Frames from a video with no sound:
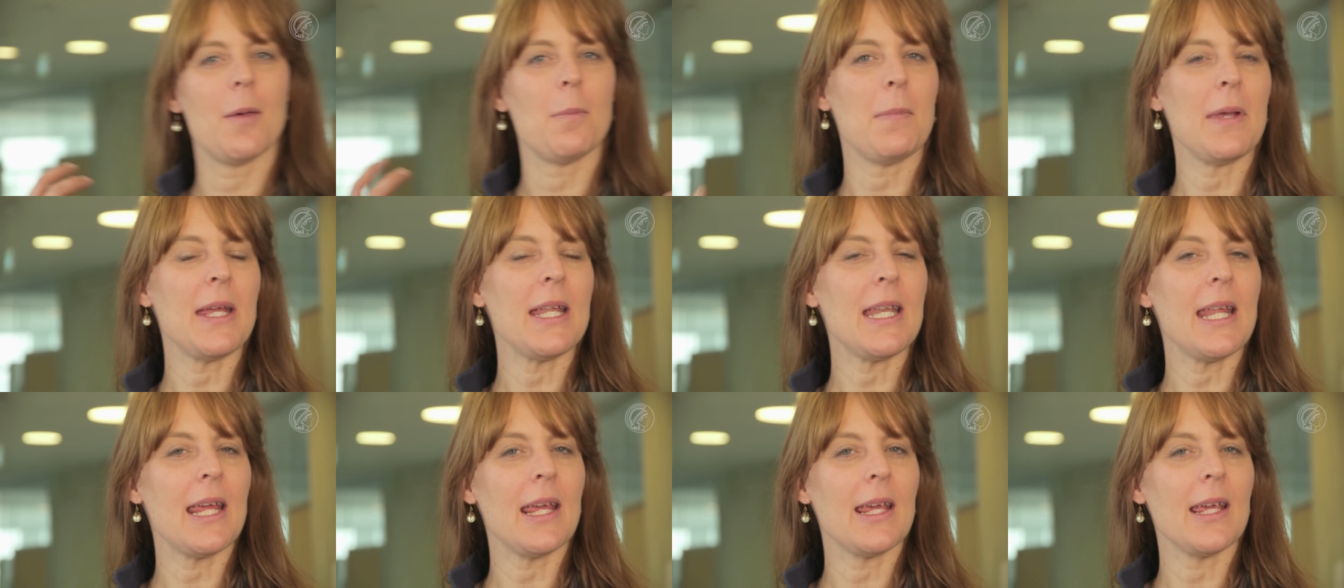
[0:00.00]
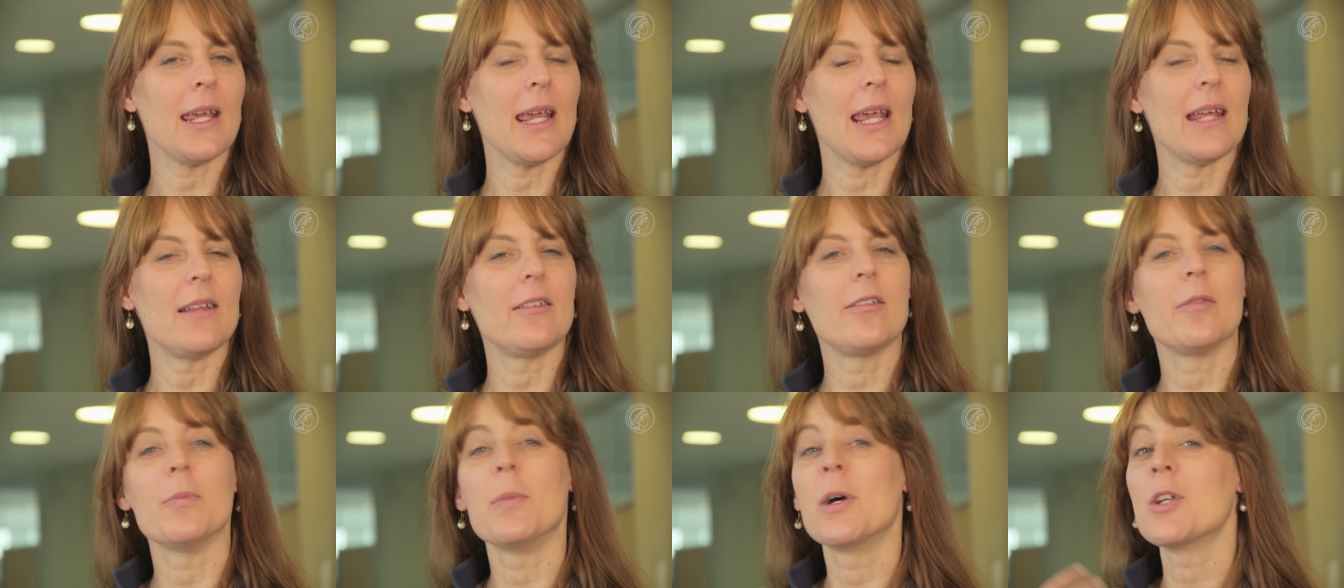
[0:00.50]
Meaning
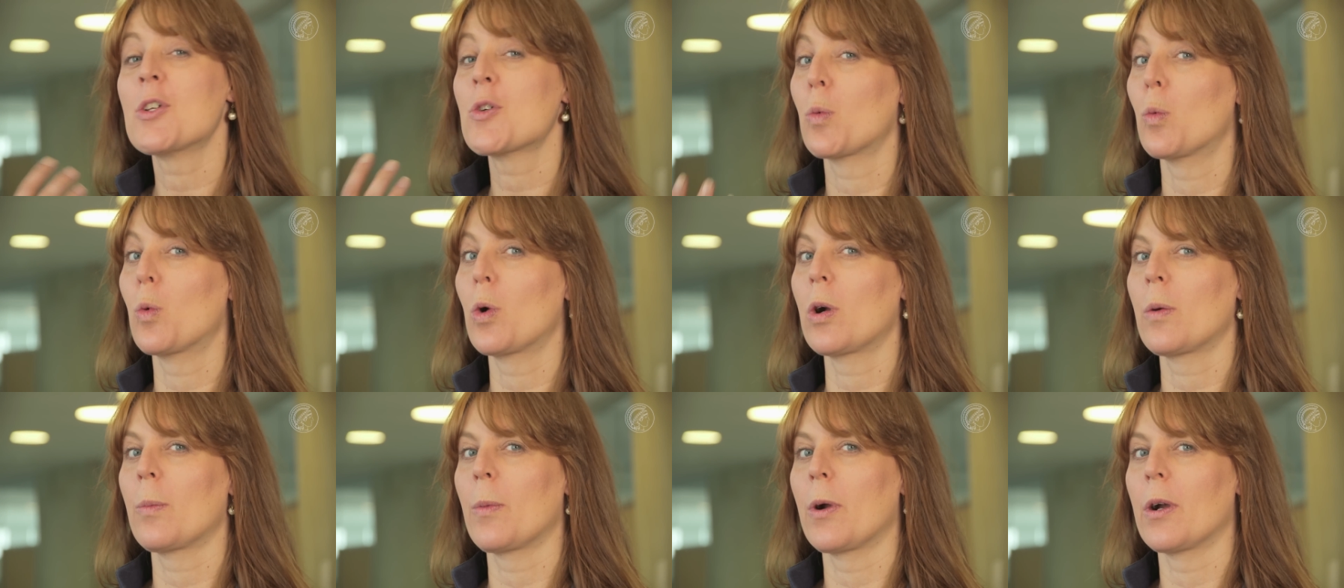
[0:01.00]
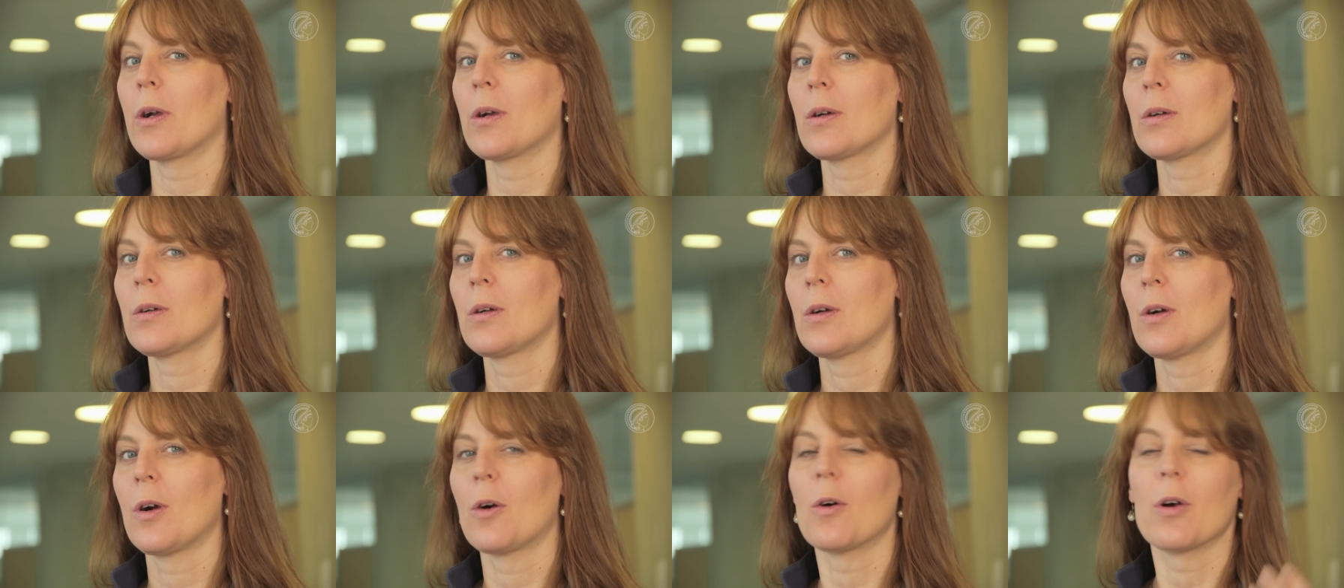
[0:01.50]
it's much warmer
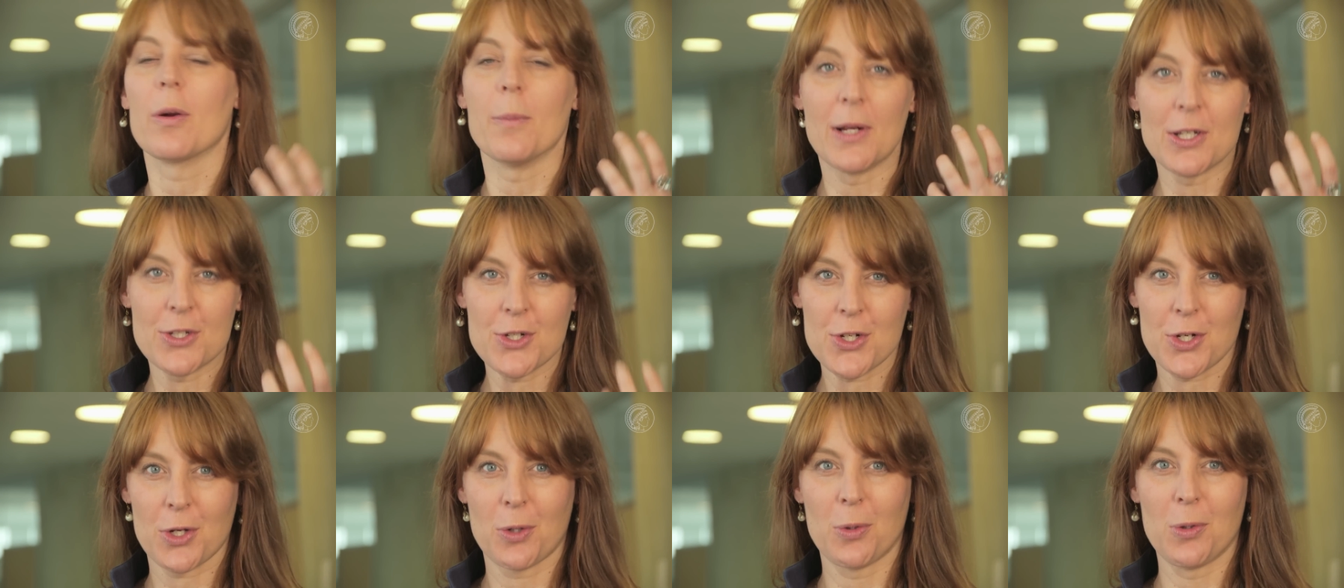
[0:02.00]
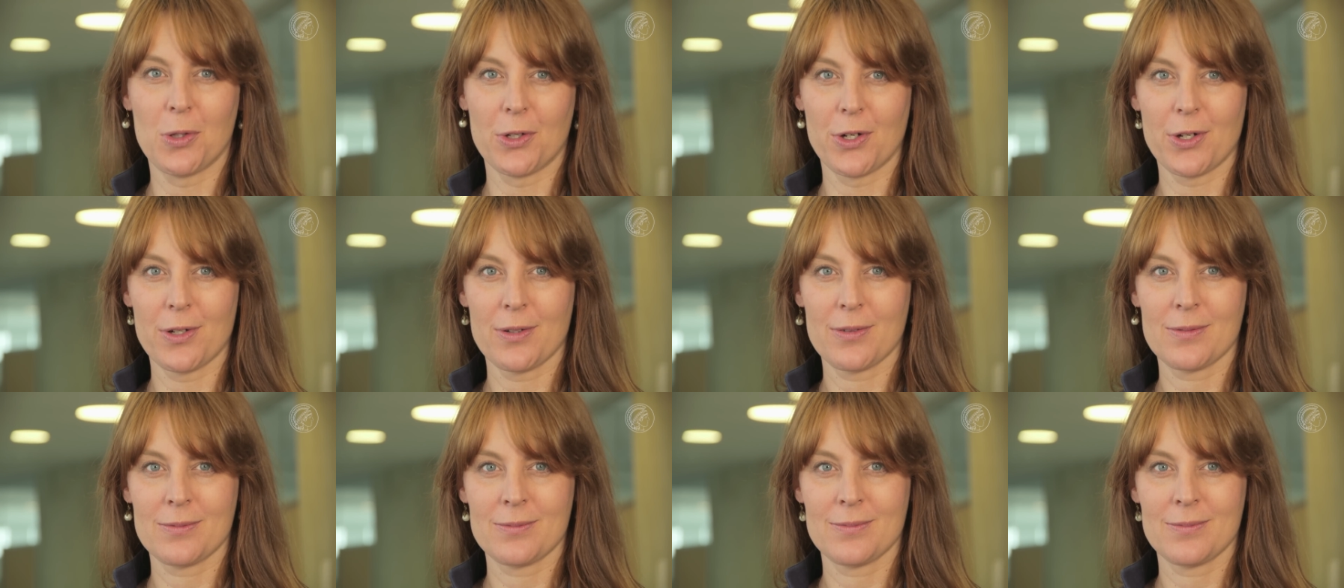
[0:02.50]
or much colder.